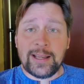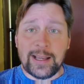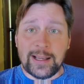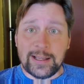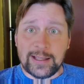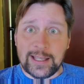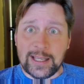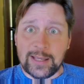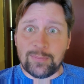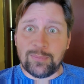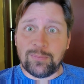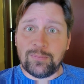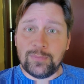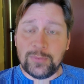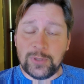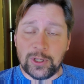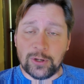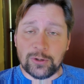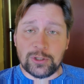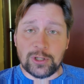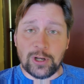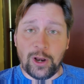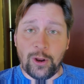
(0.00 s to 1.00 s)
and keep,
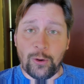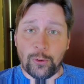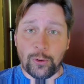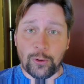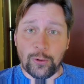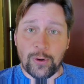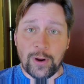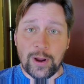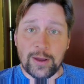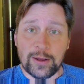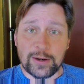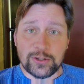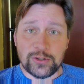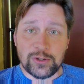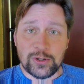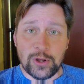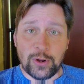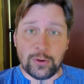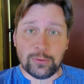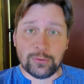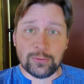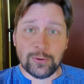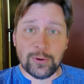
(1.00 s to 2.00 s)
to lower ground as you
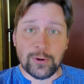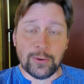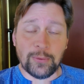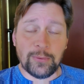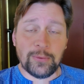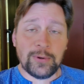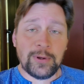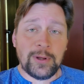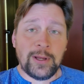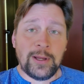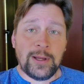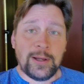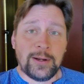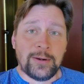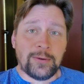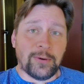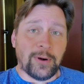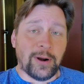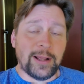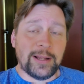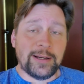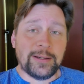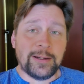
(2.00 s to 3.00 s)
go through,
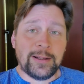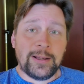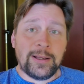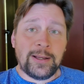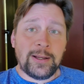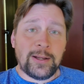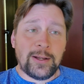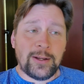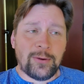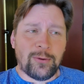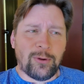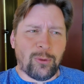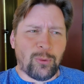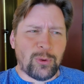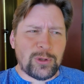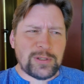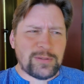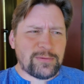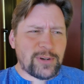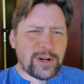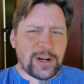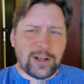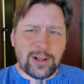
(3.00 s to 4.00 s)
right? Well, it
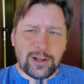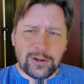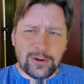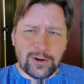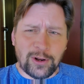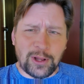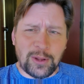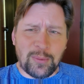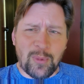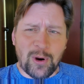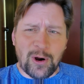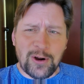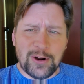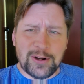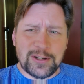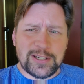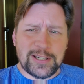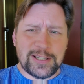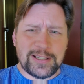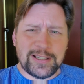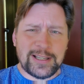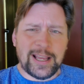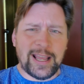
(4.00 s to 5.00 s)
wasn't very clearly
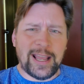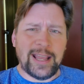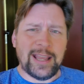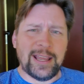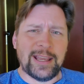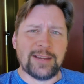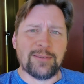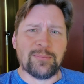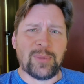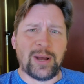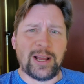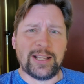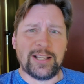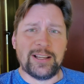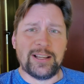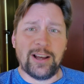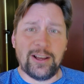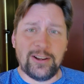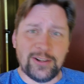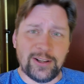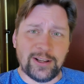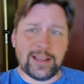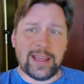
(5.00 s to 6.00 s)
marked, and my
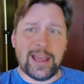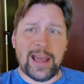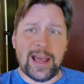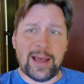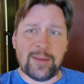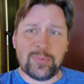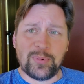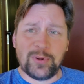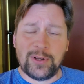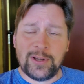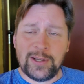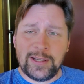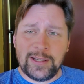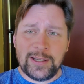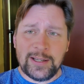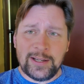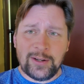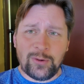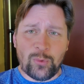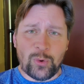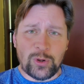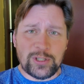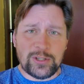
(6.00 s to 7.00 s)
gut hook app
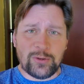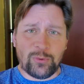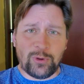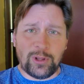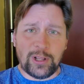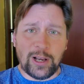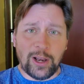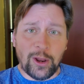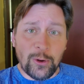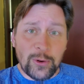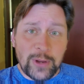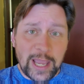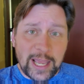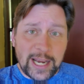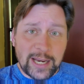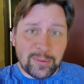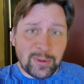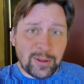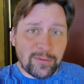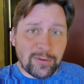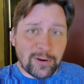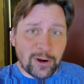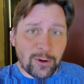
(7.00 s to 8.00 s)
wasn't really
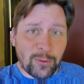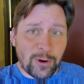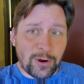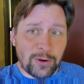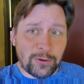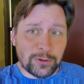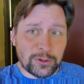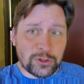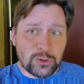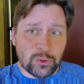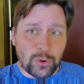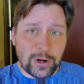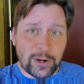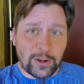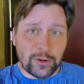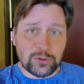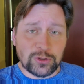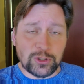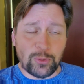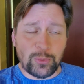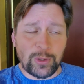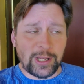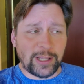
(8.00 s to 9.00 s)
locating me very well on the
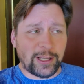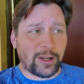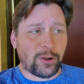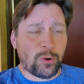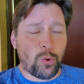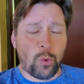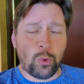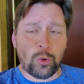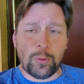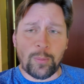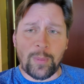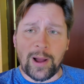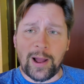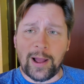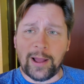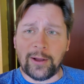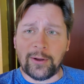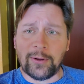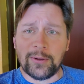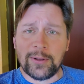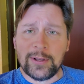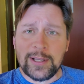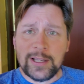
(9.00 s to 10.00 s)
trail. So I went like a quarter
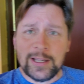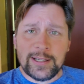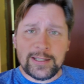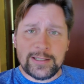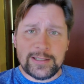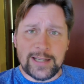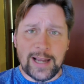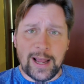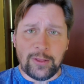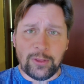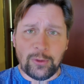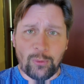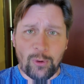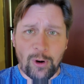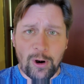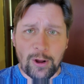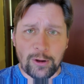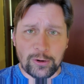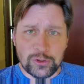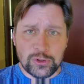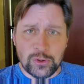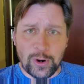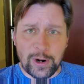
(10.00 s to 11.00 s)
mile down the
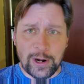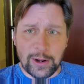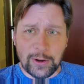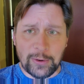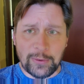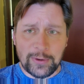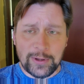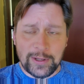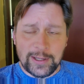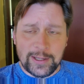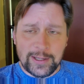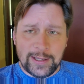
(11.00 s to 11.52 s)
wrong trail